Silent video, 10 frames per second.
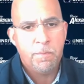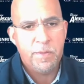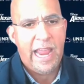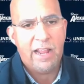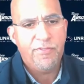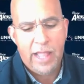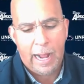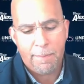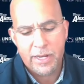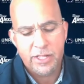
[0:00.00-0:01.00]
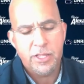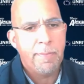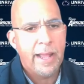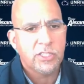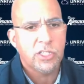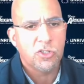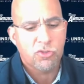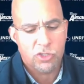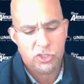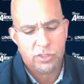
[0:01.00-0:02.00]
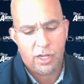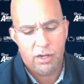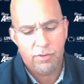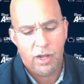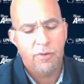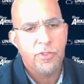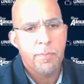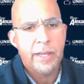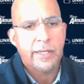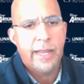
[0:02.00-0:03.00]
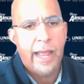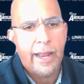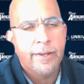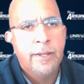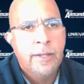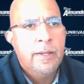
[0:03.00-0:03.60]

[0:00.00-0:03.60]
they have not been in the best interest of the Big Ten.